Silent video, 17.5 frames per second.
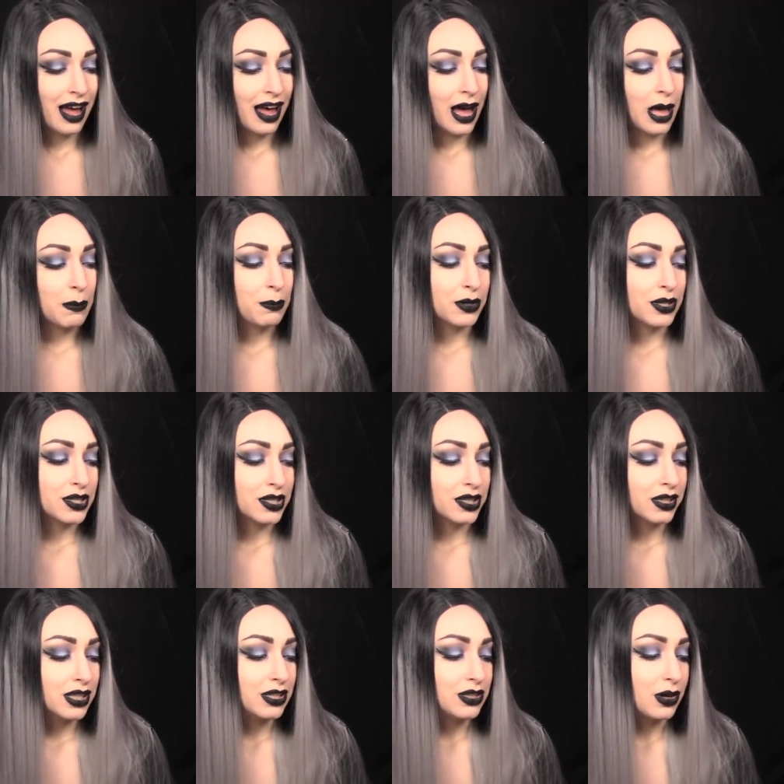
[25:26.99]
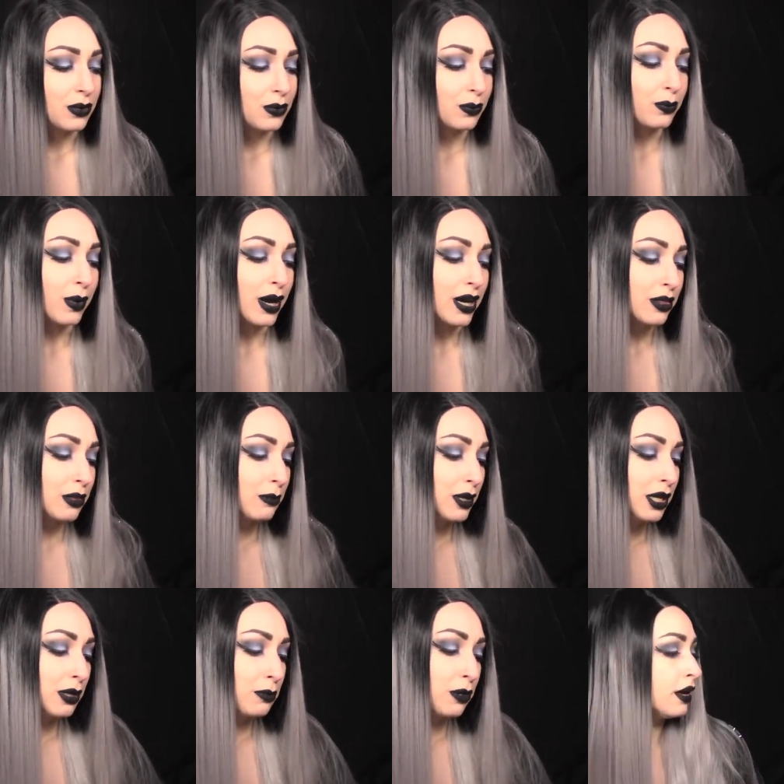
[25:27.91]
I personally don't wear them
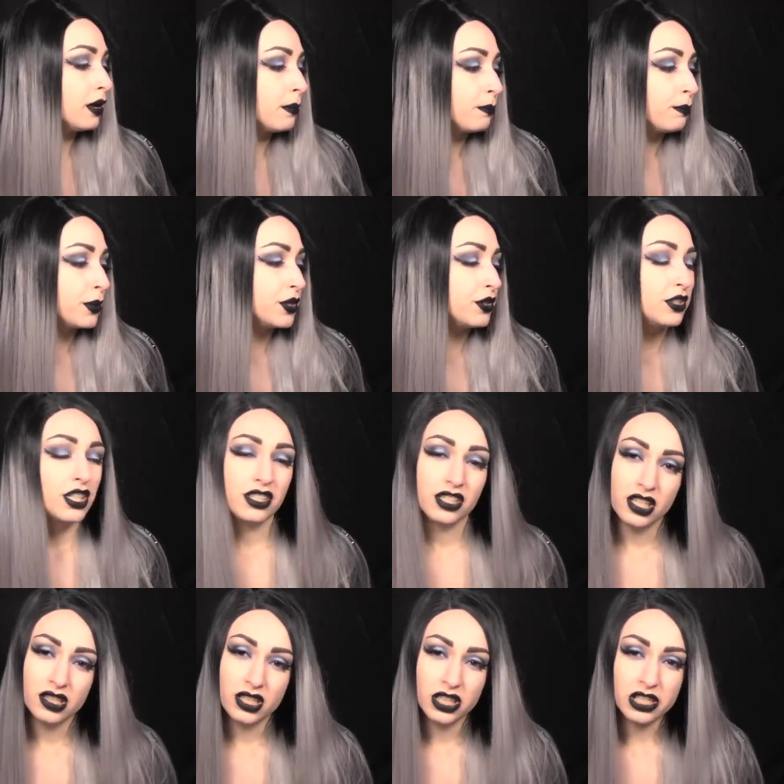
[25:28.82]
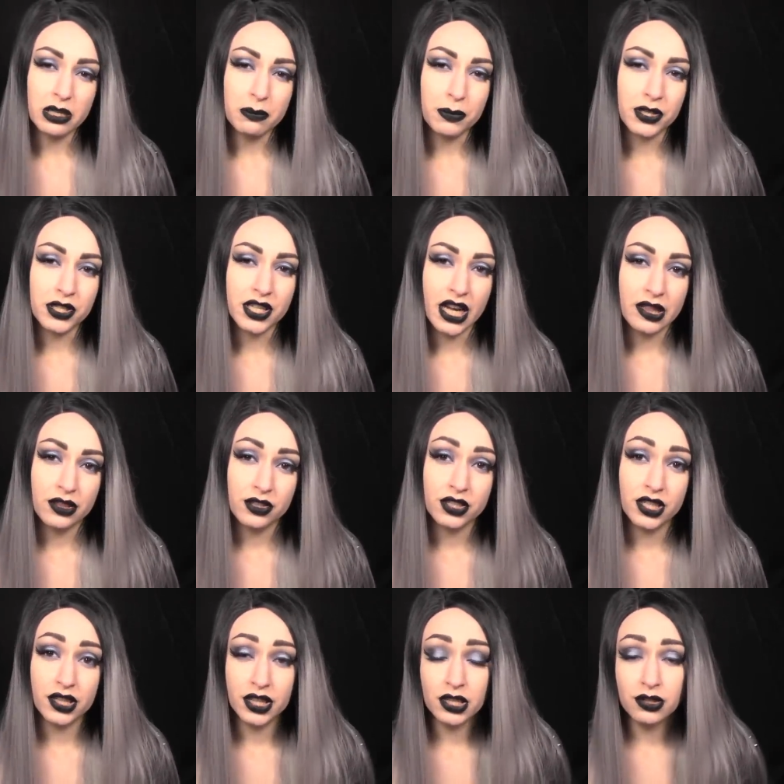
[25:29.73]
anymore. But they're just on the cheaper side.
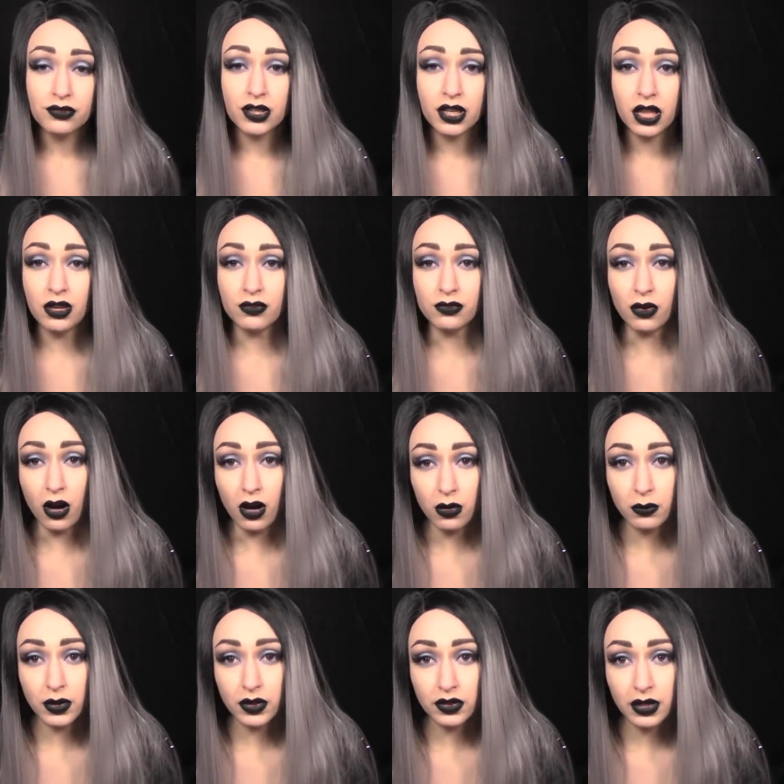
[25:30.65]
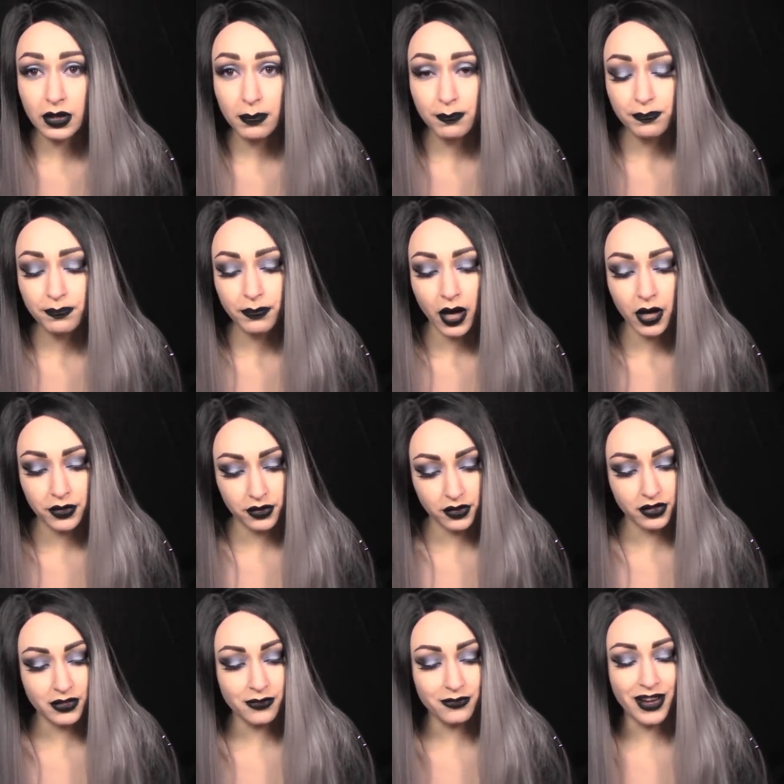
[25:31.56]
There's nothing really wrong with them other
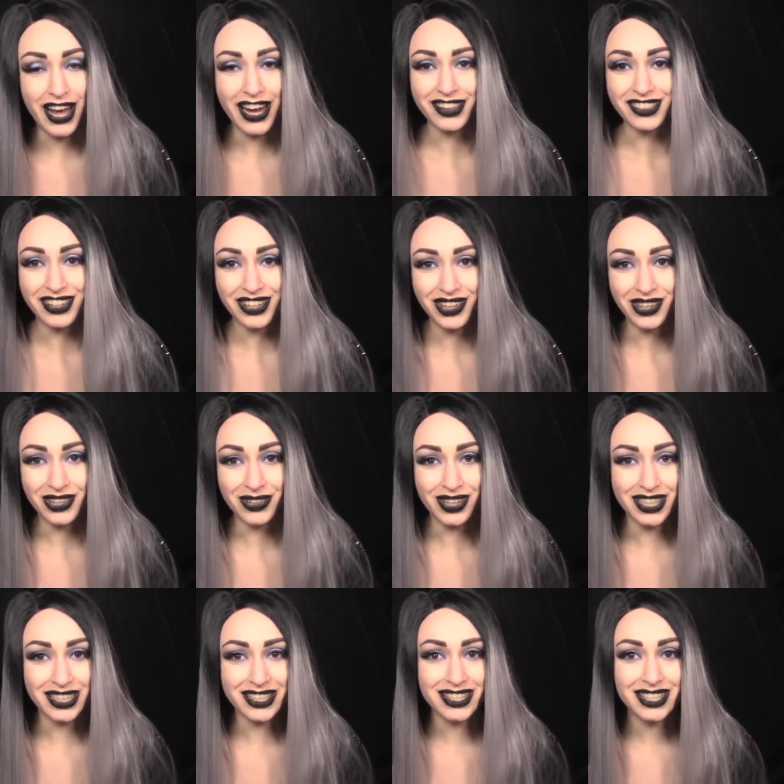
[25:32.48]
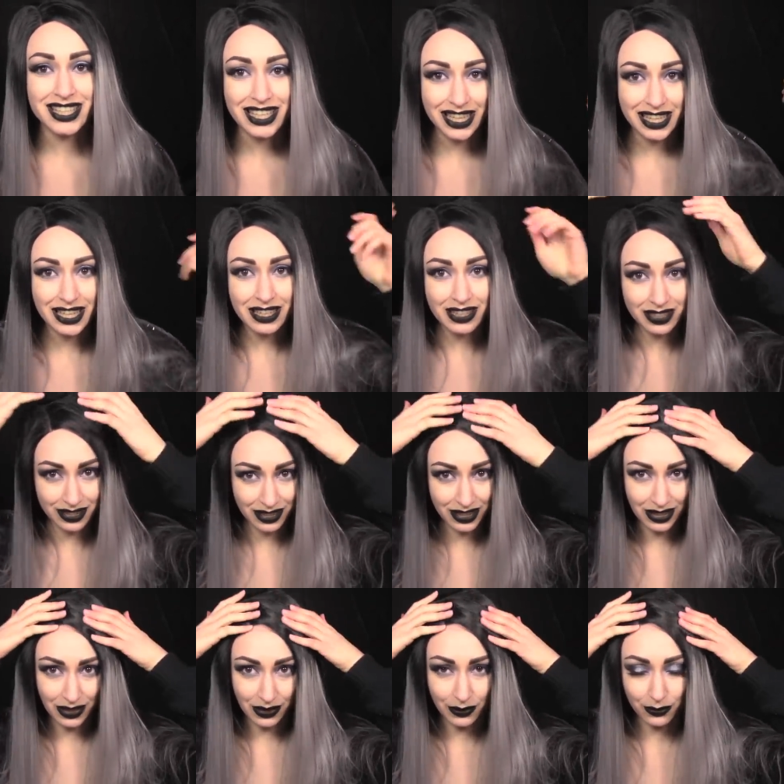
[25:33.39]
than the fact that, you know, you can see,
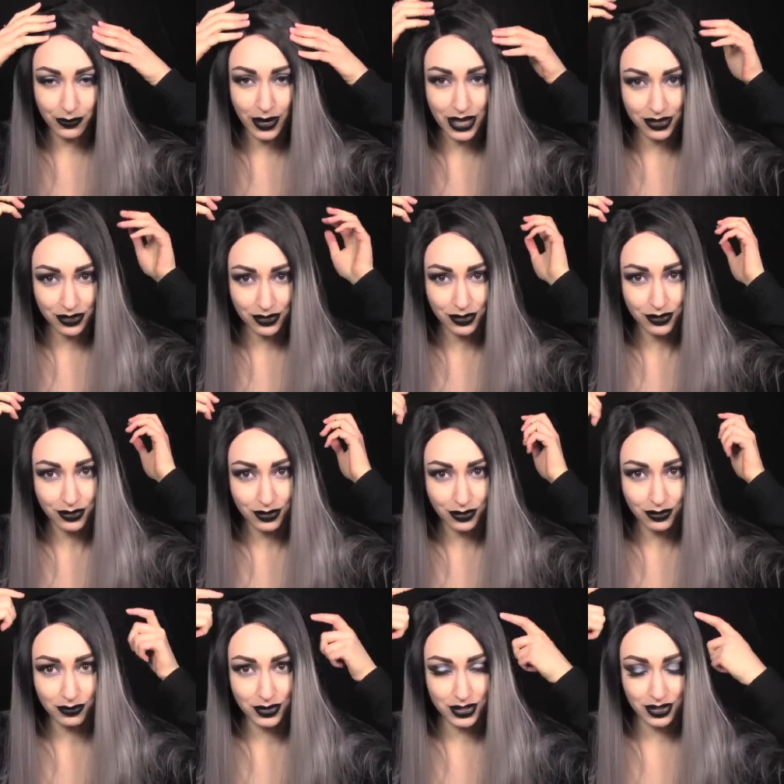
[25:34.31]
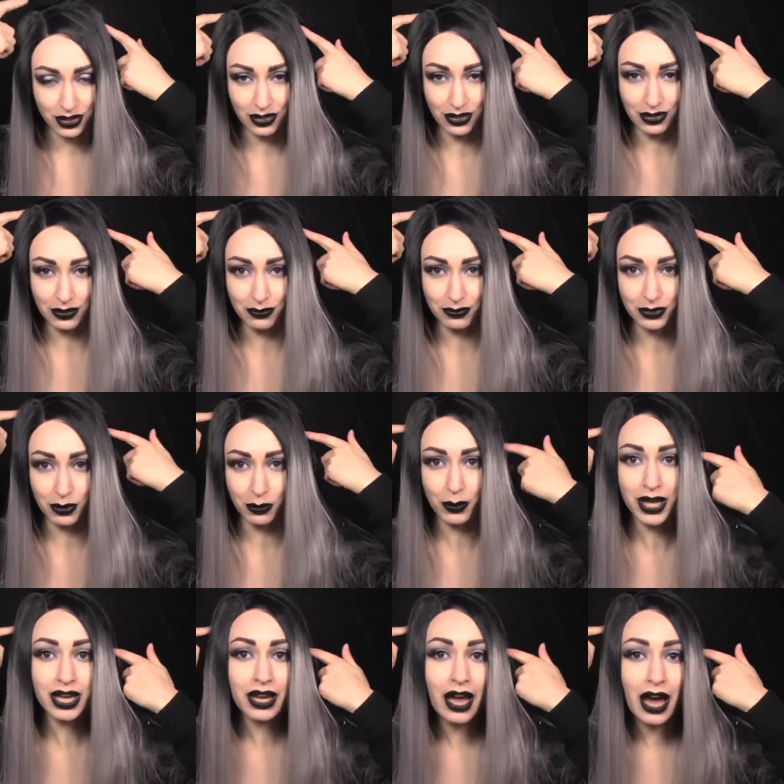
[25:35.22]
you know, right through to the, the
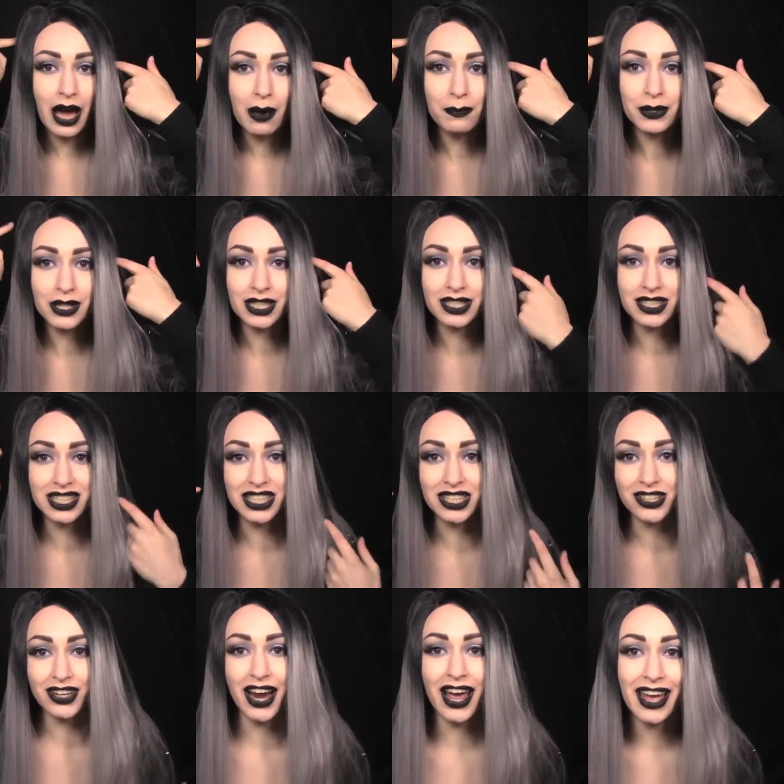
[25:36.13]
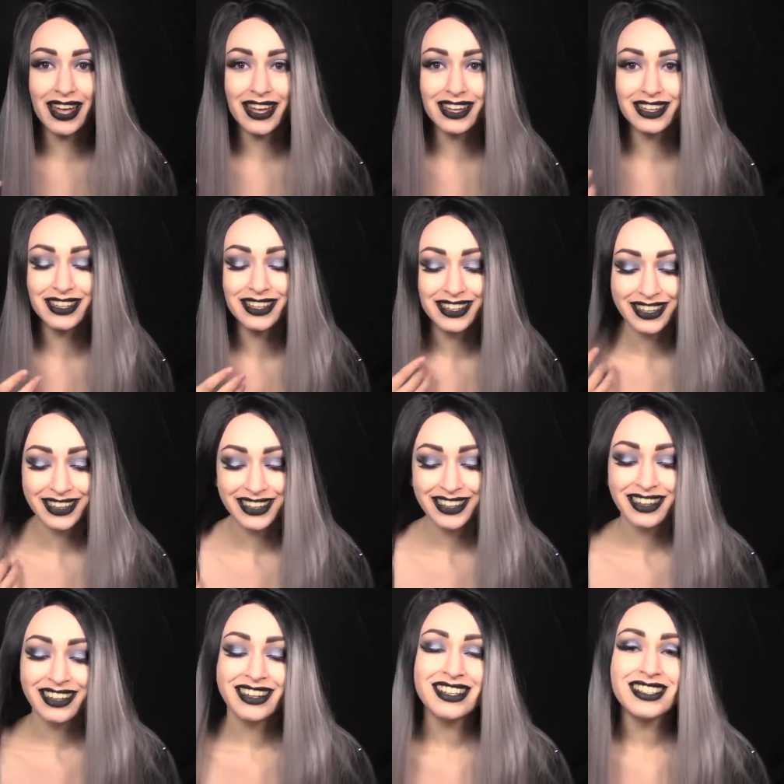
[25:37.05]
wig cap, you can see your head,
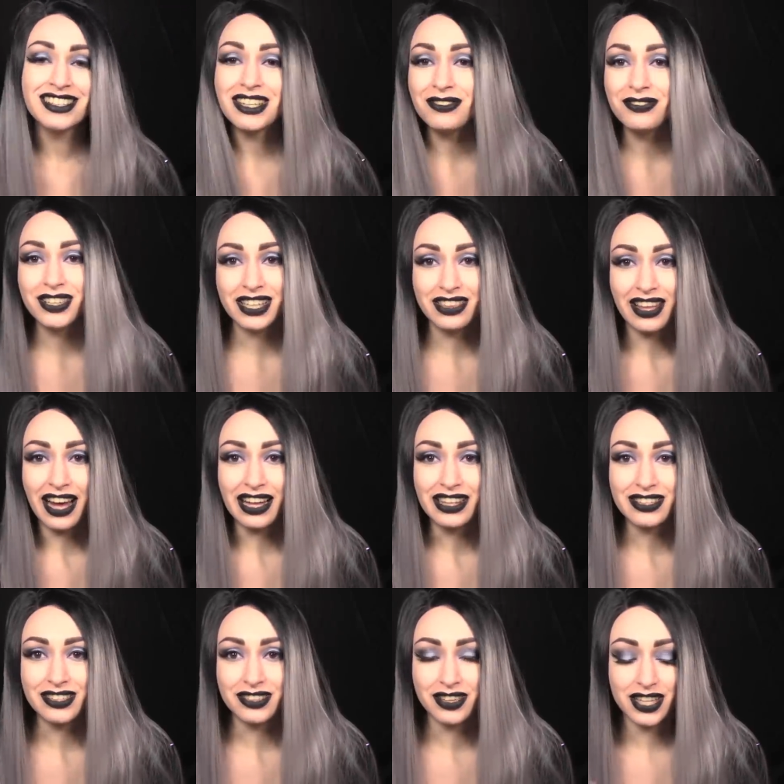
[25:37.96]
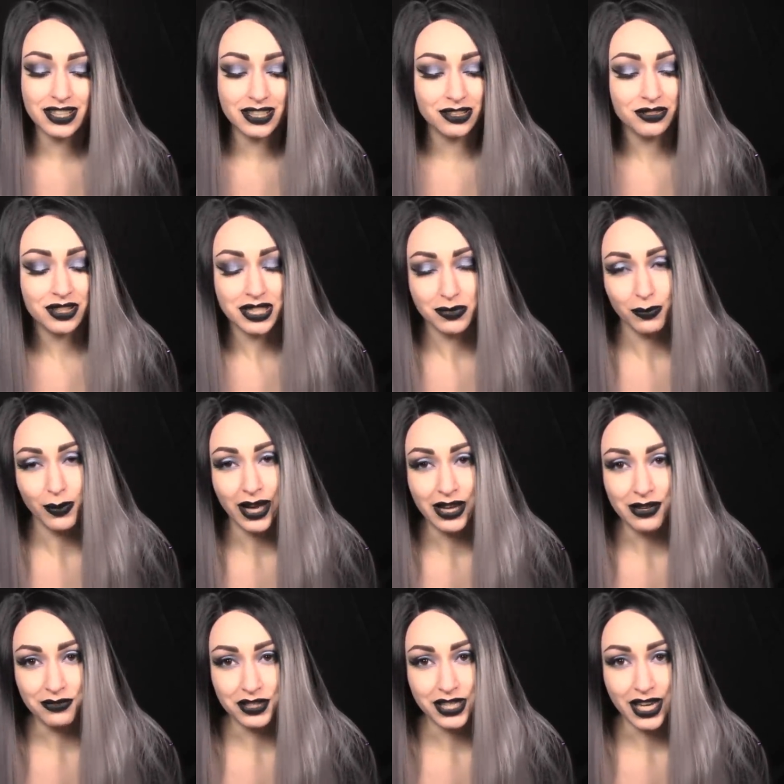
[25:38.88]
stuff like that. So that's the reason why
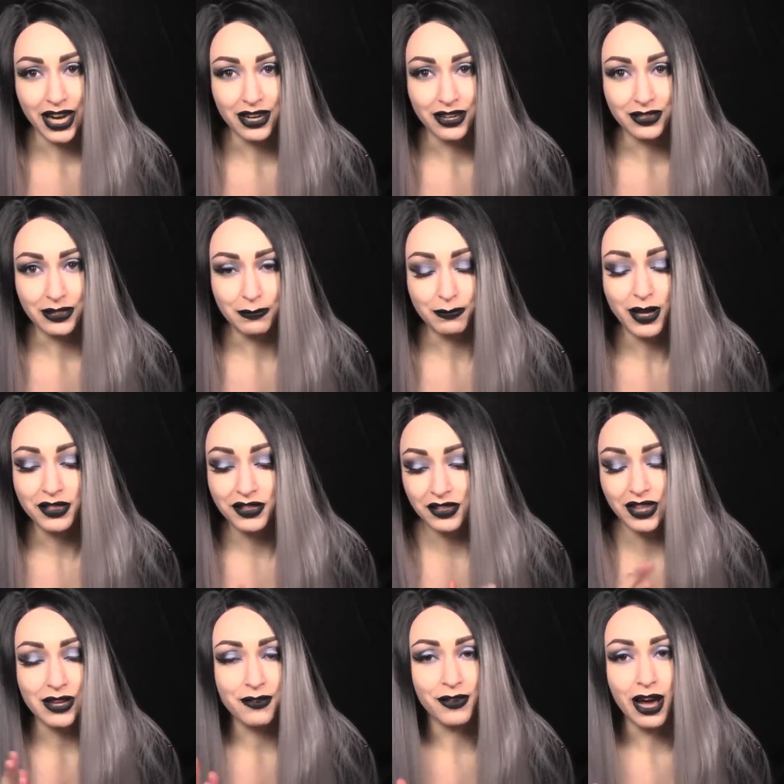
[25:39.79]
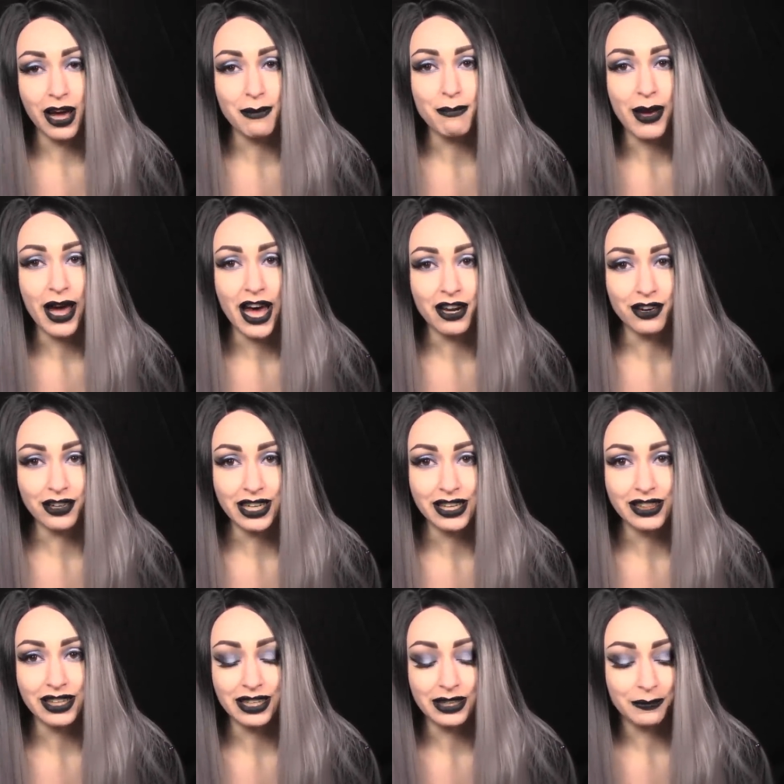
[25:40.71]
I've retired them, not that they've gone bad or
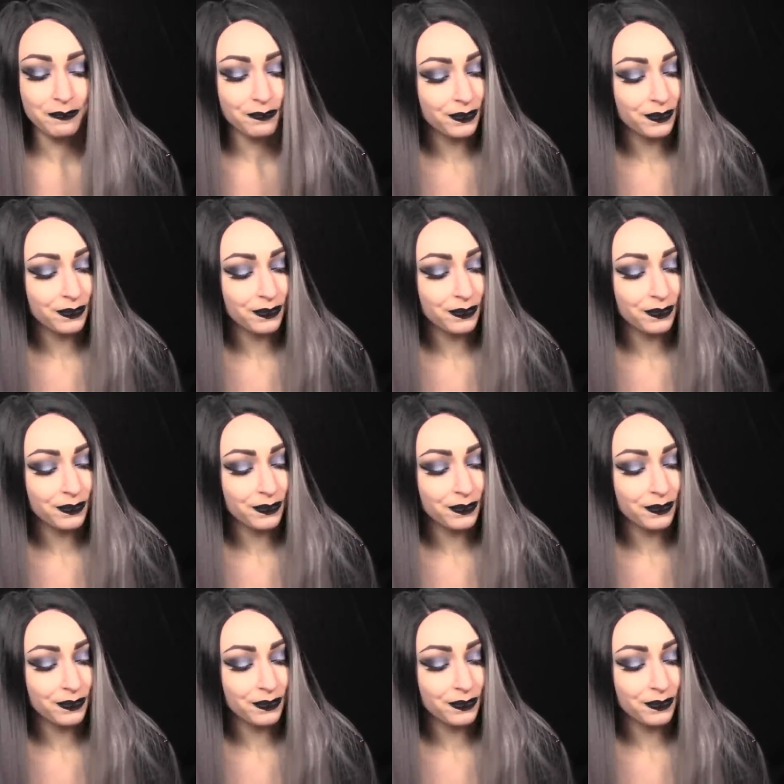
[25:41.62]
anything.